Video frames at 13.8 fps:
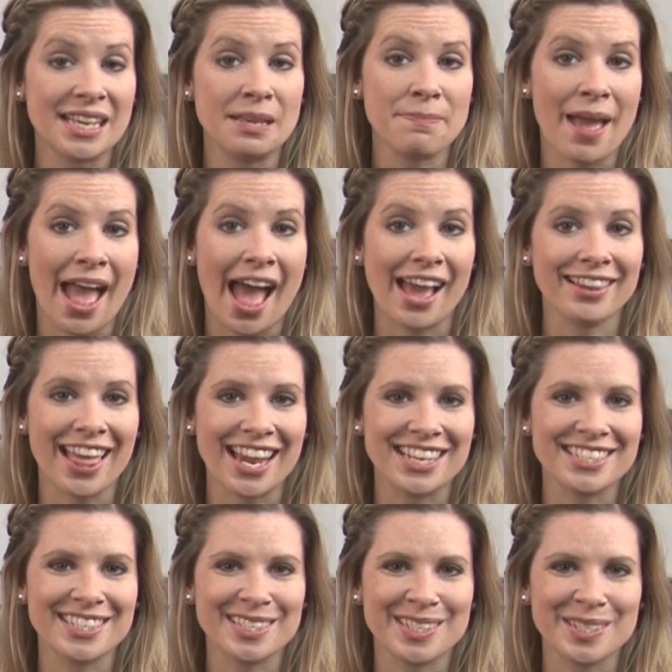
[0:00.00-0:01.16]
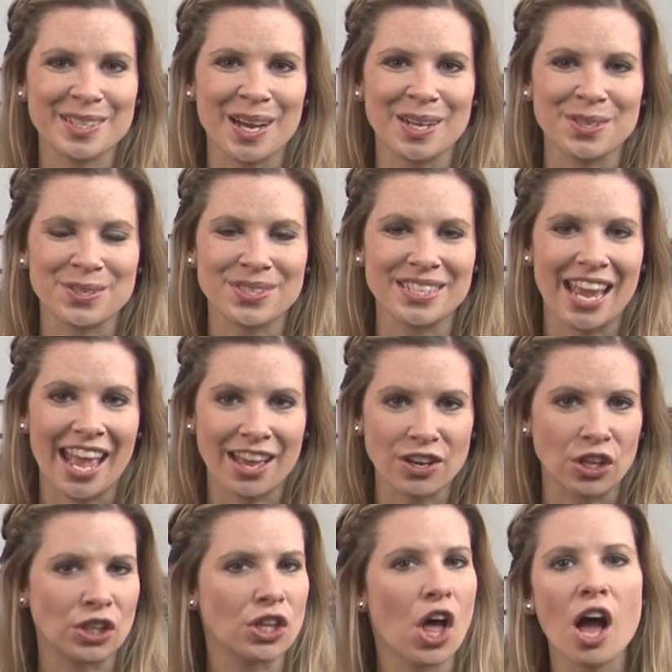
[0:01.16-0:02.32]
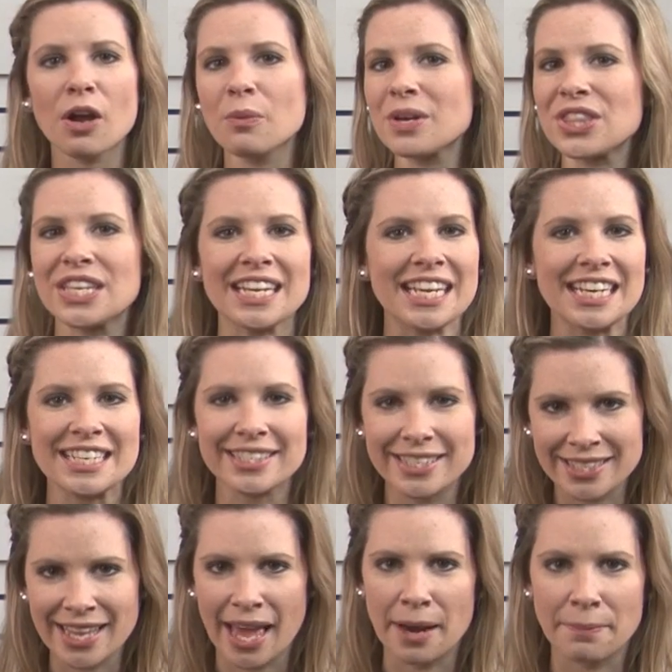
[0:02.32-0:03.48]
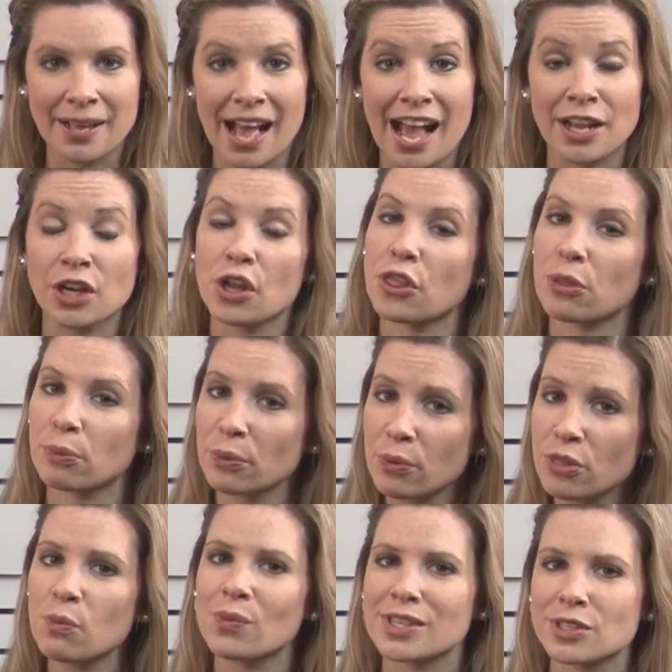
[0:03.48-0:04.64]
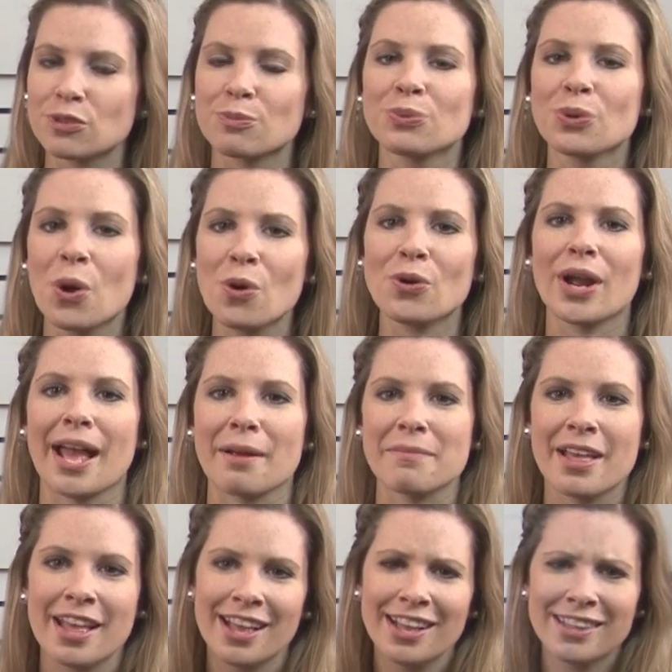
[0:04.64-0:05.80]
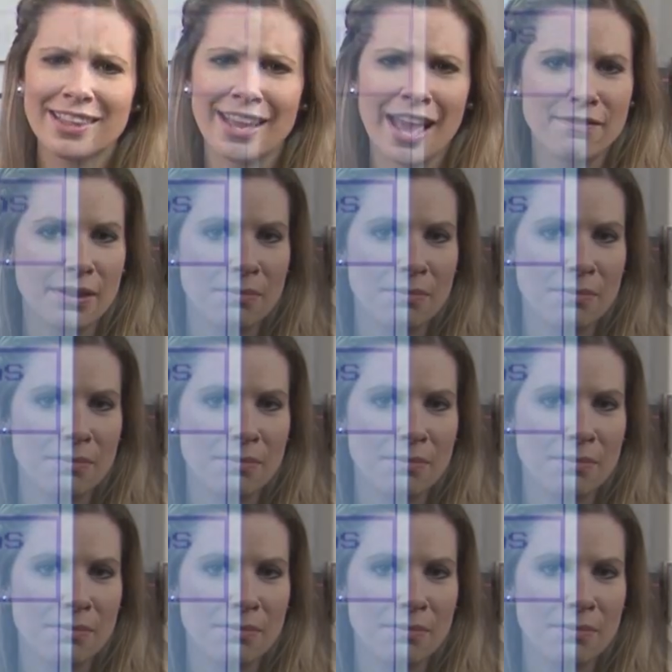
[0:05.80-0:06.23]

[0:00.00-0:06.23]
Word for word: keypad that is easy to understand, along with an easy setup guide through the Wizard program. They have